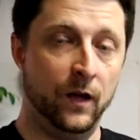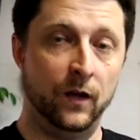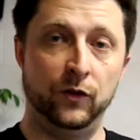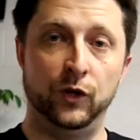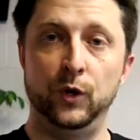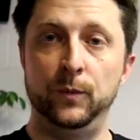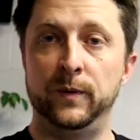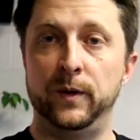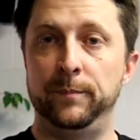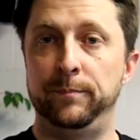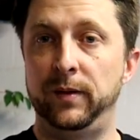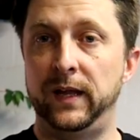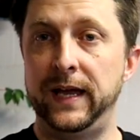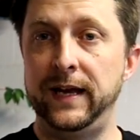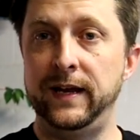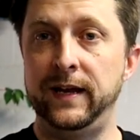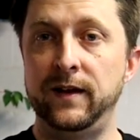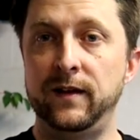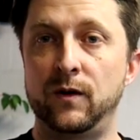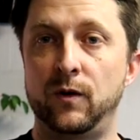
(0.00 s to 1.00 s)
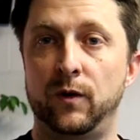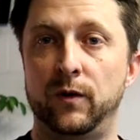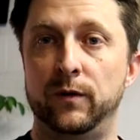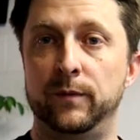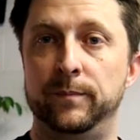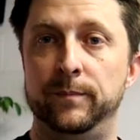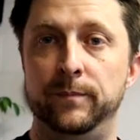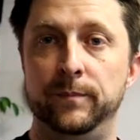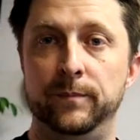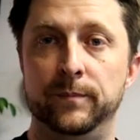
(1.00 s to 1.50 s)
aluminum plating,
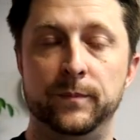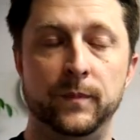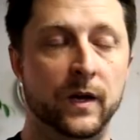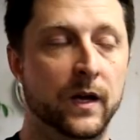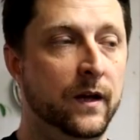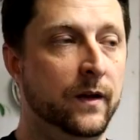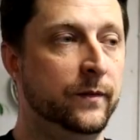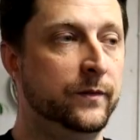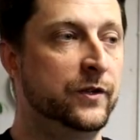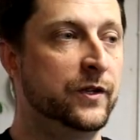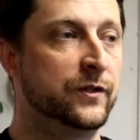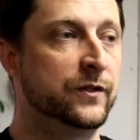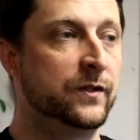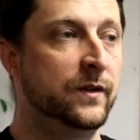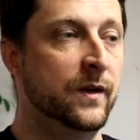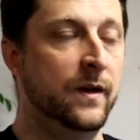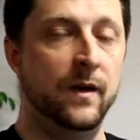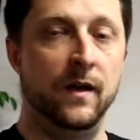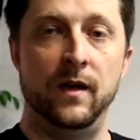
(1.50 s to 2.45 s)
or just